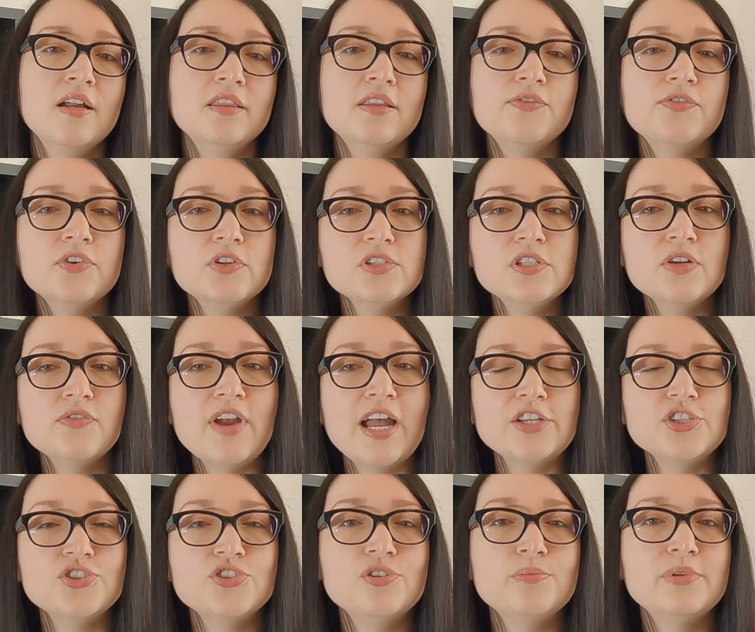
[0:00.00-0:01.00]
The first
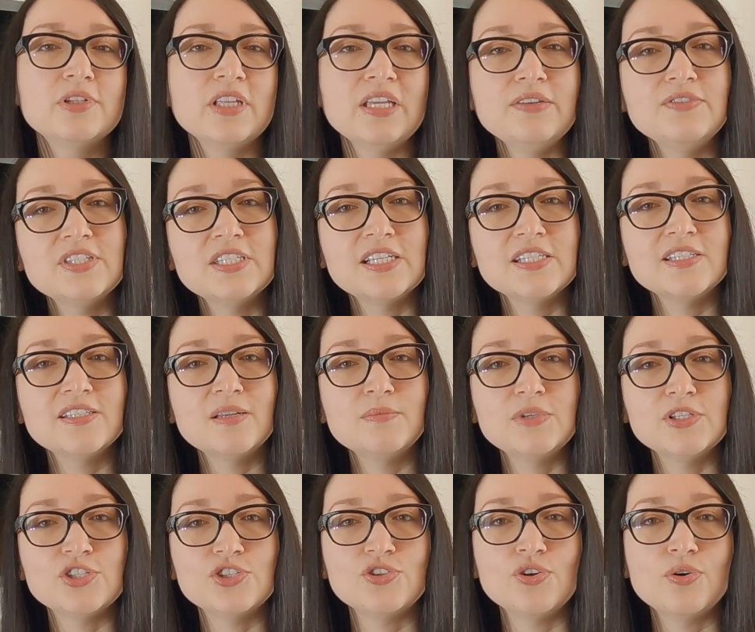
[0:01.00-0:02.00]
irrational belief system
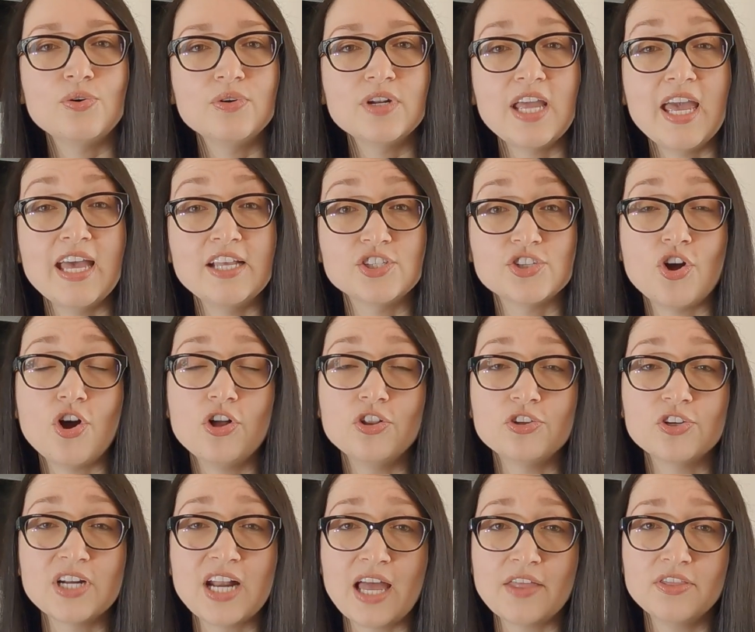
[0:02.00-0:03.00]
is known as all
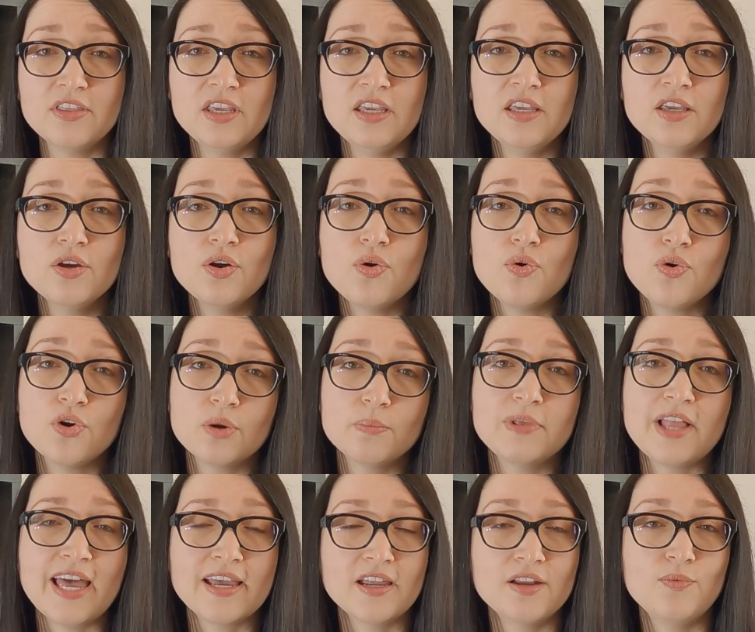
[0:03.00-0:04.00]
or nothing or
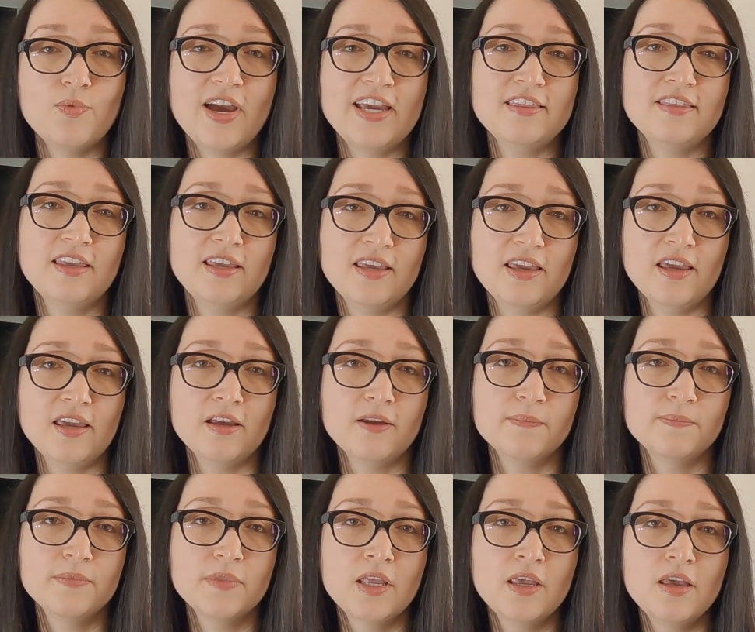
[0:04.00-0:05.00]
black and white thinking.
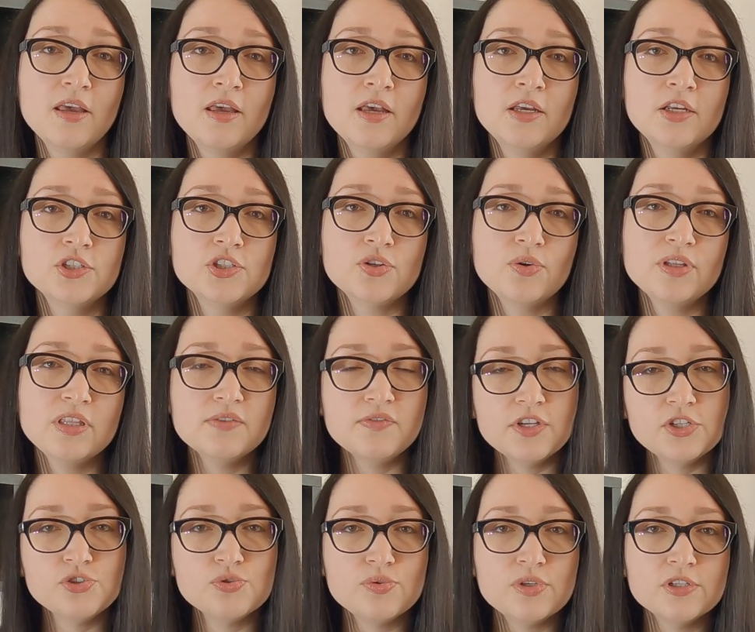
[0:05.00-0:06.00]
So
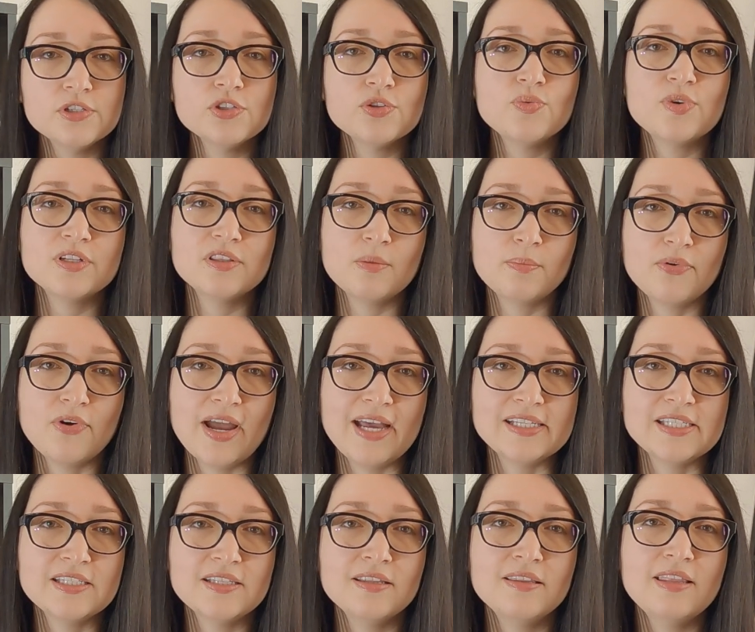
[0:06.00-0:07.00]
individuals who are
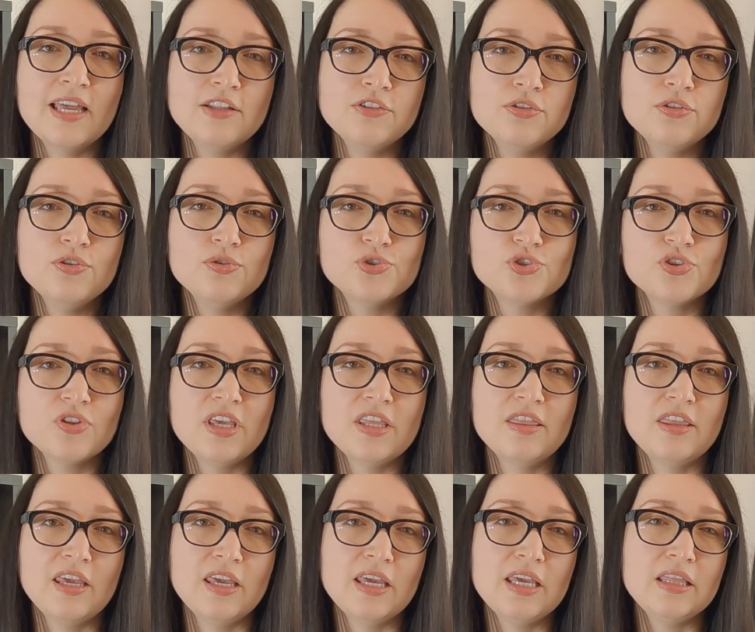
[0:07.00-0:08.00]
depressed tend to usually
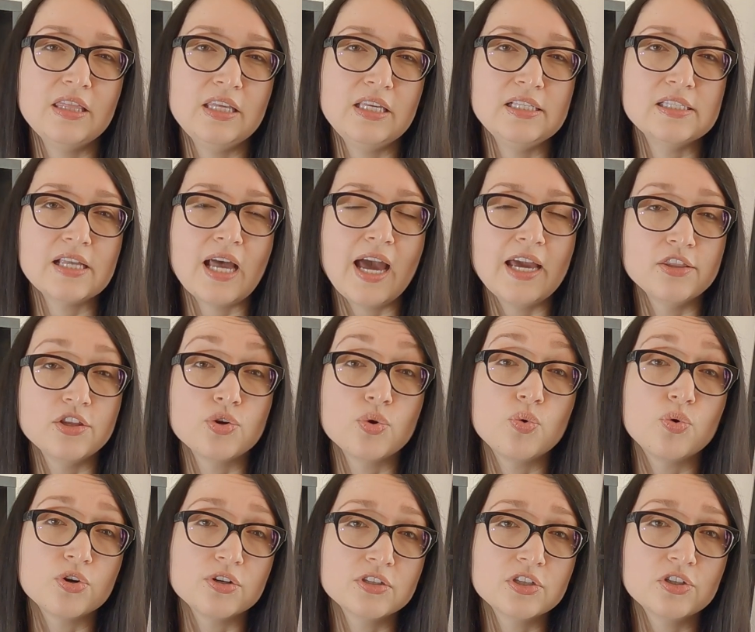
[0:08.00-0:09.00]
think in these either
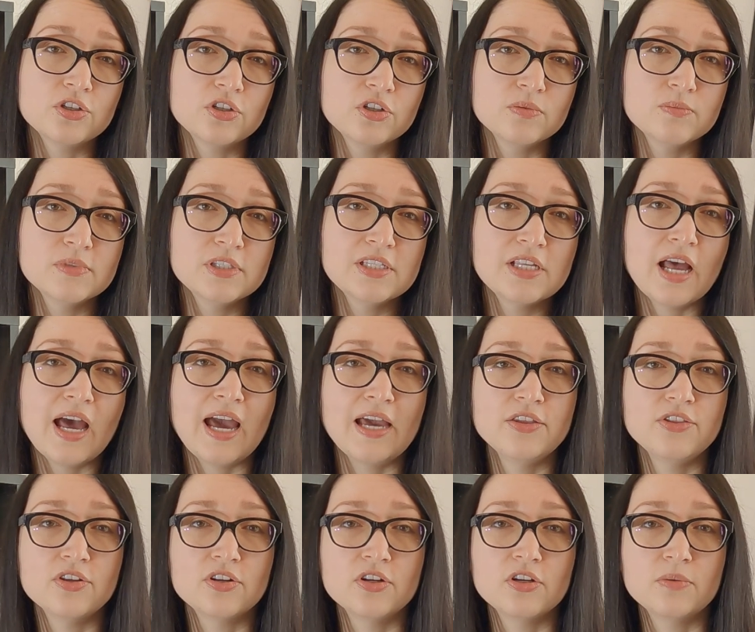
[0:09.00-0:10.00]
or terms,
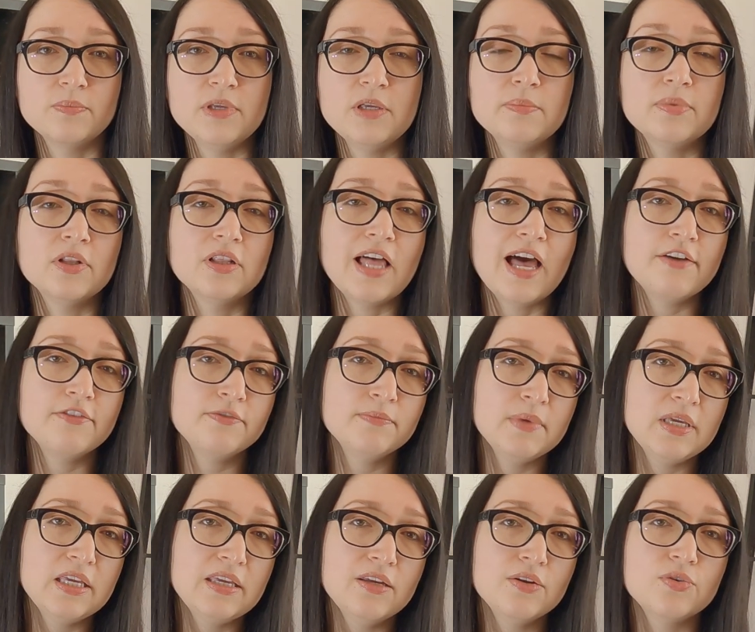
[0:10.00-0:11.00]
either people love
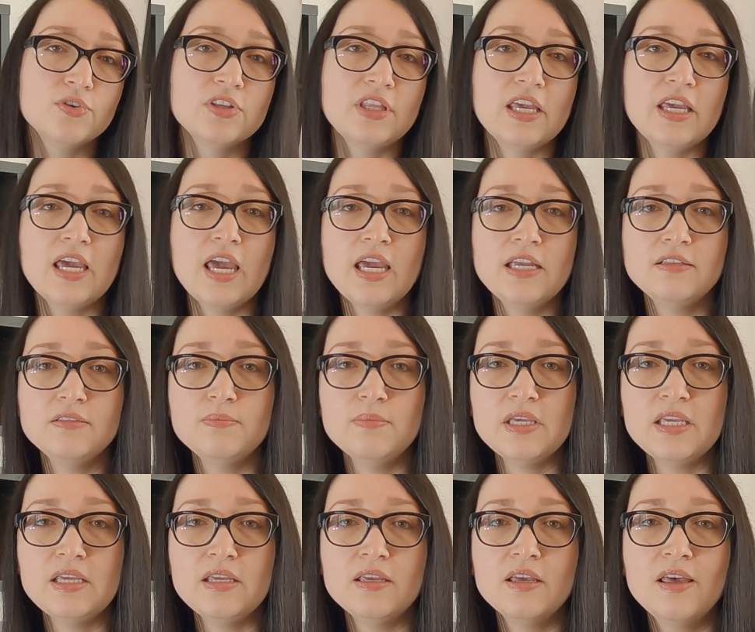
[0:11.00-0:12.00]
me or they hate
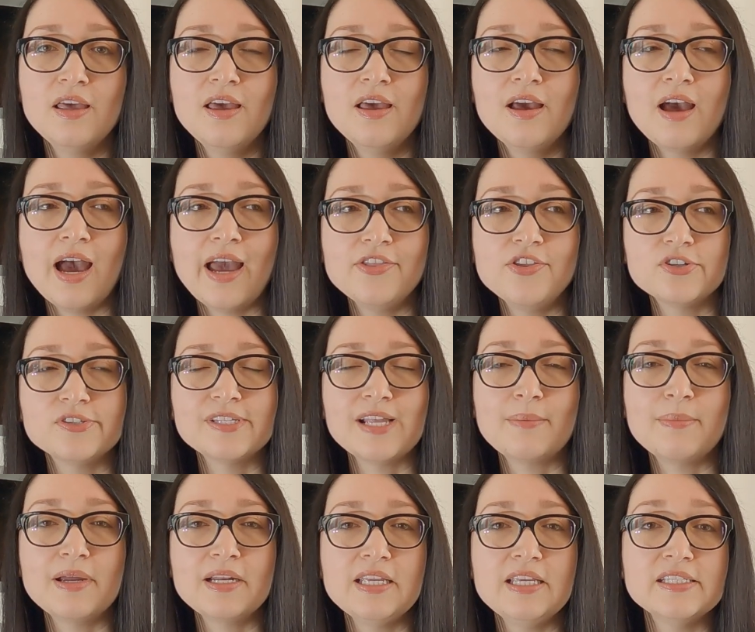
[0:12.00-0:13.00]
me, either
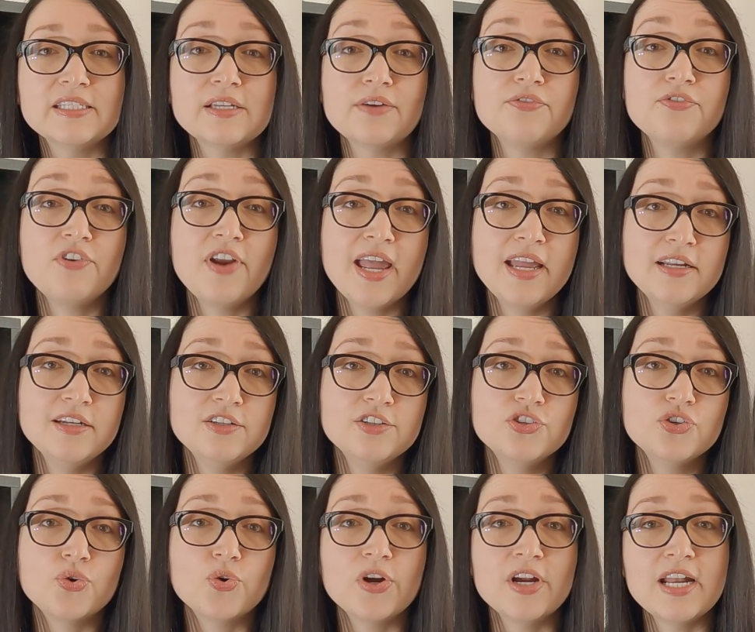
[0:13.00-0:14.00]
somebody is a
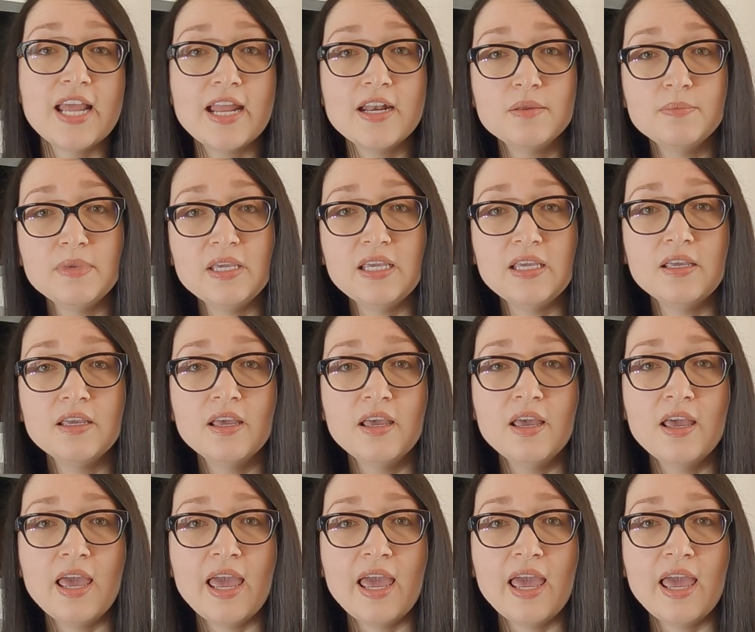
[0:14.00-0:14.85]
friend or an enemy,